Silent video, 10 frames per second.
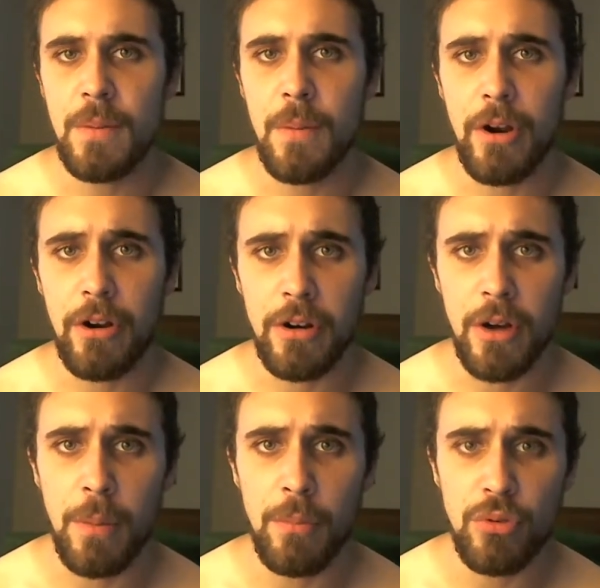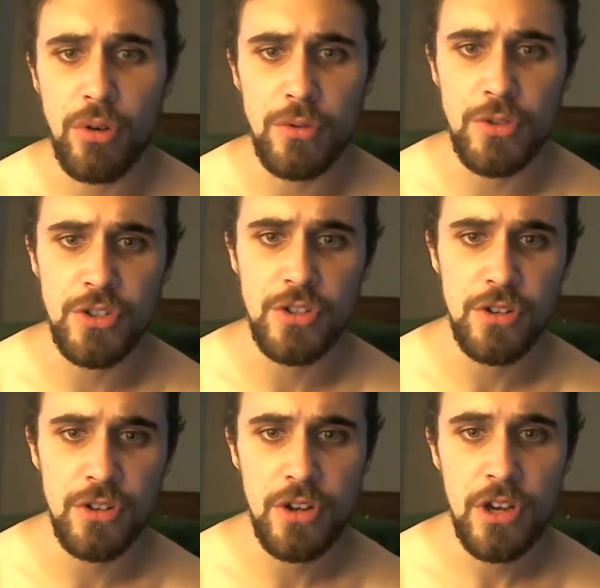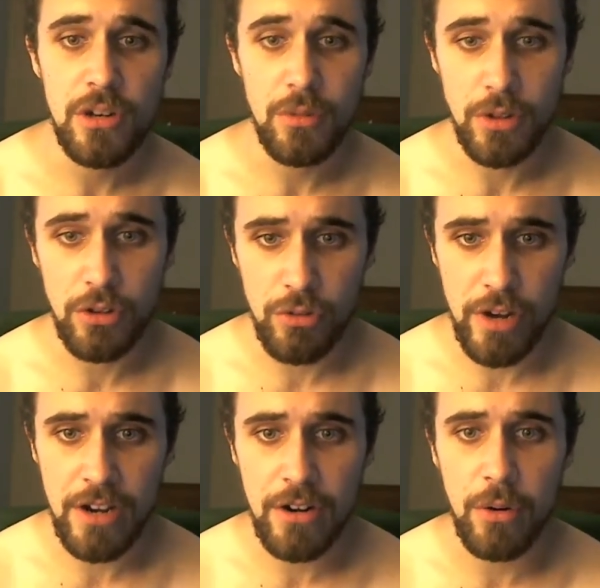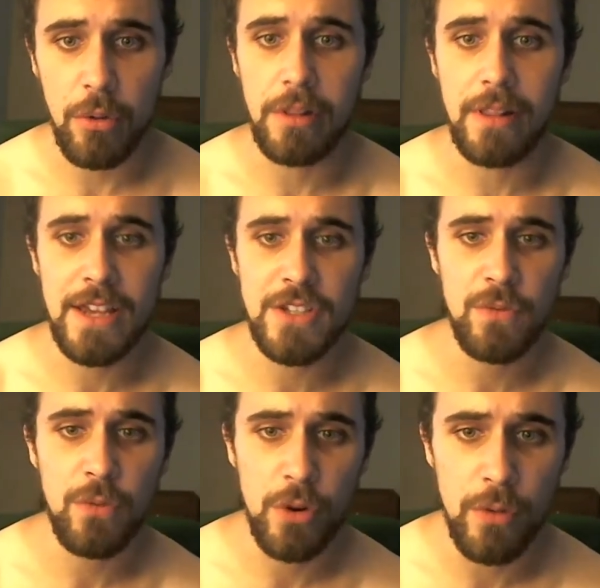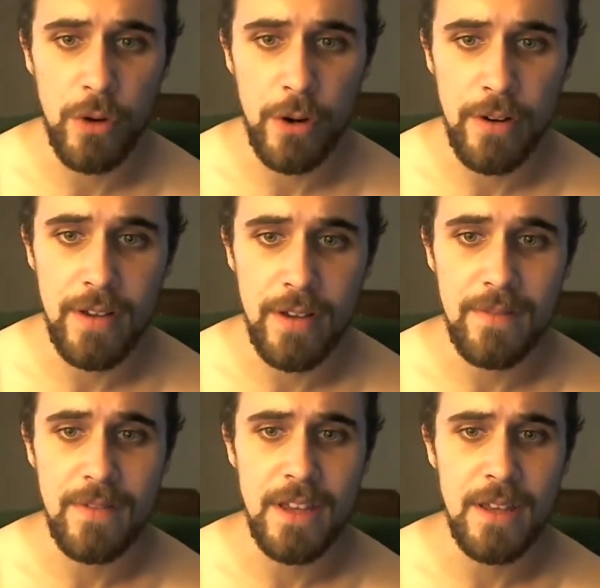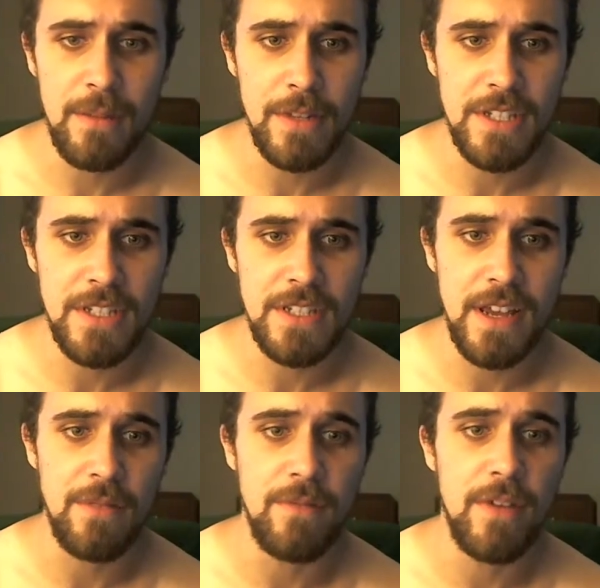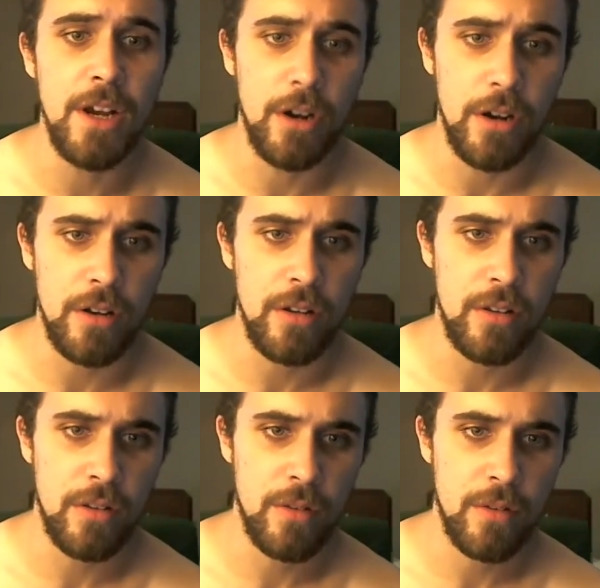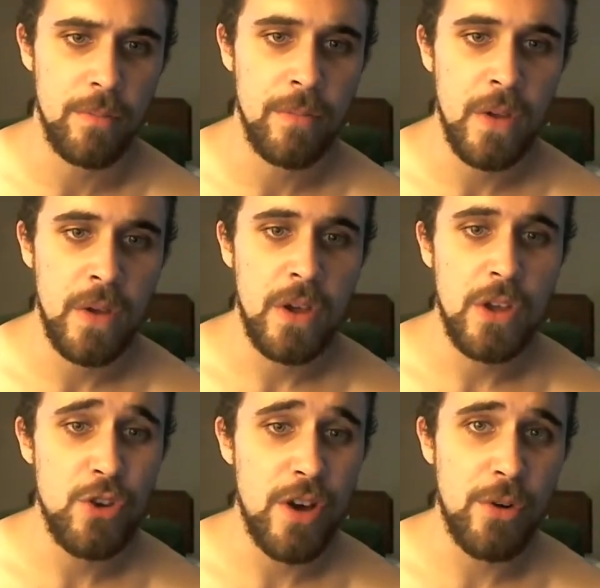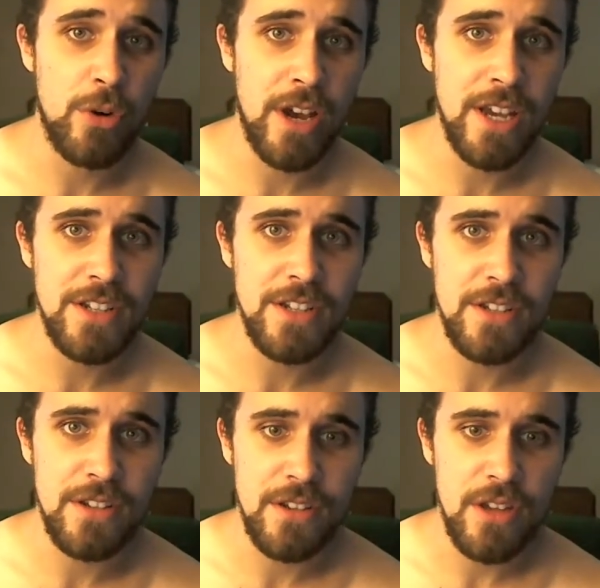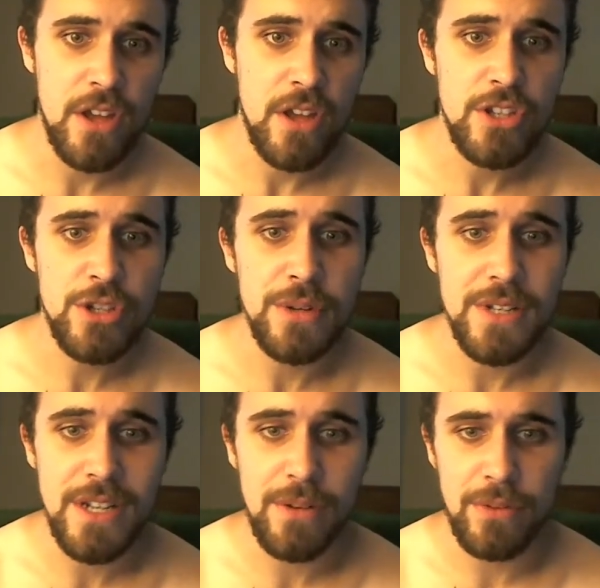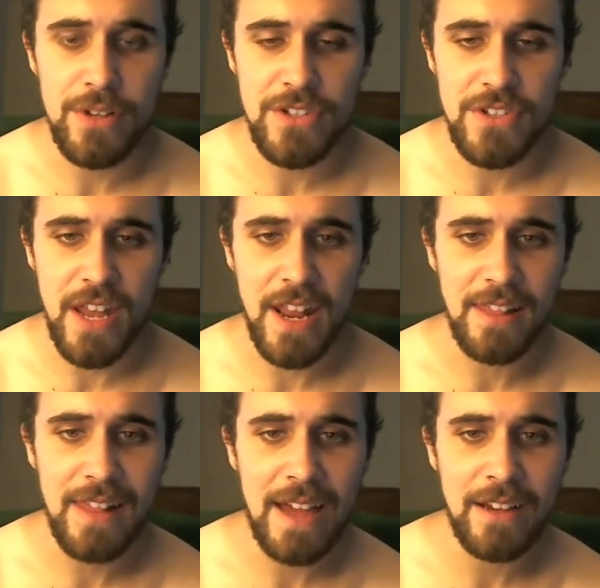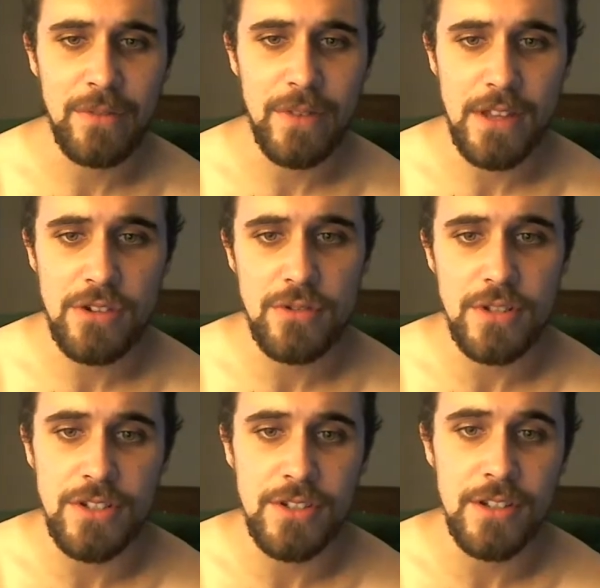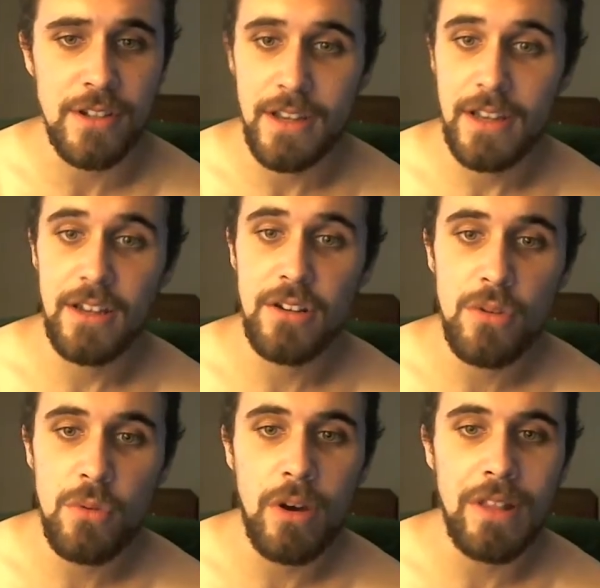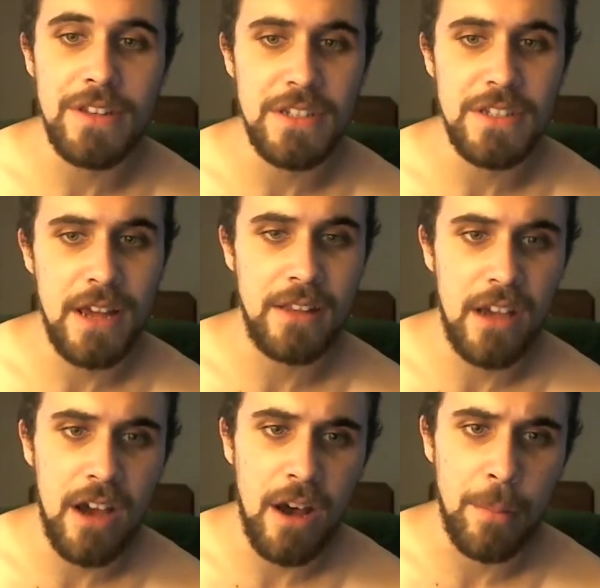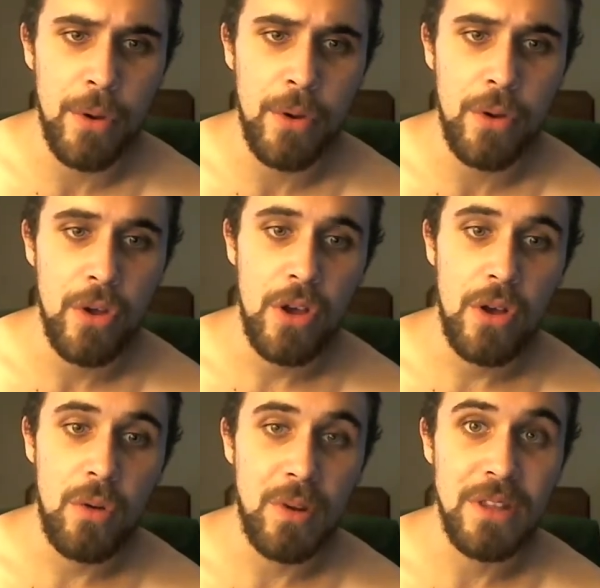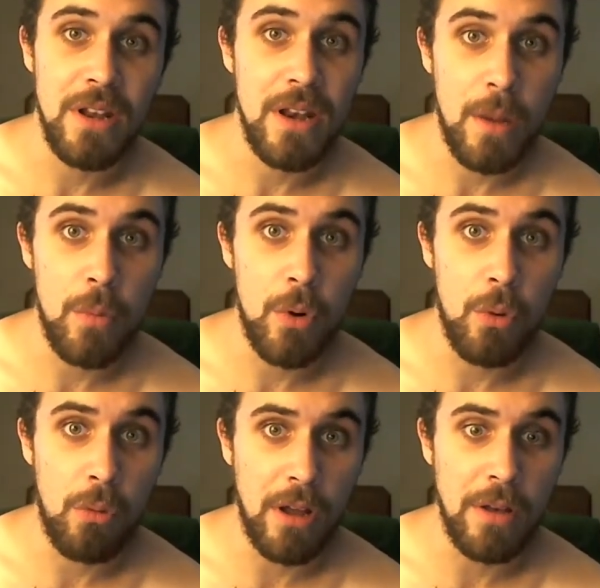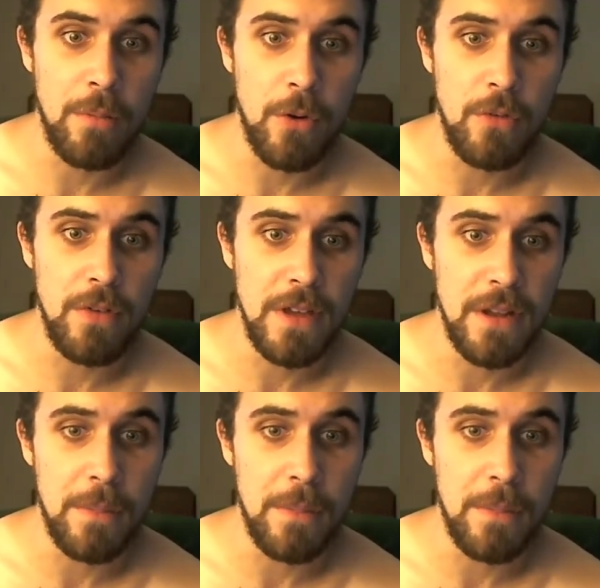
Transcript: but are approached with greater or less fervor, vehemence, and vigor. You have a right to indifference and a lack of interest in who won the Stanley Cup, what the #1 movie in